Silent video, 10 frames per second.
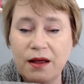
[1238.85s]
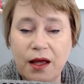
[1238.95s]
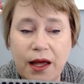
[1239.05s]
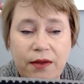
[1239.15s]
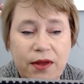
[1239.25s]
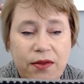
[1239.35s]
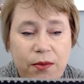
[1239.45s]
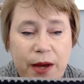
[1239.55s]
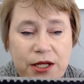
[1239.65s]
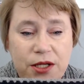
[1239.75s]
and then the
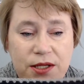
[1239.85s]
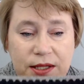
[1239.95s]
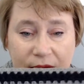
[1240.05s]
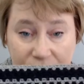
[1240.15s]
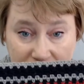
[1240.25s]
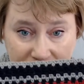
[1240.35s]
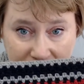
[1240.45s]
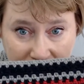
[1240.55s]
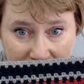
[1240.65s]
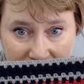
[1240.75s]
pattern is set off
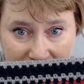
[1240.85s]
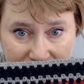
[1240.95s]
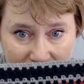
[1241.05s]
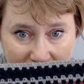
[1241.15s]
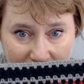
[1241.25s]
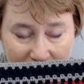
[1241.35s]
on the next row.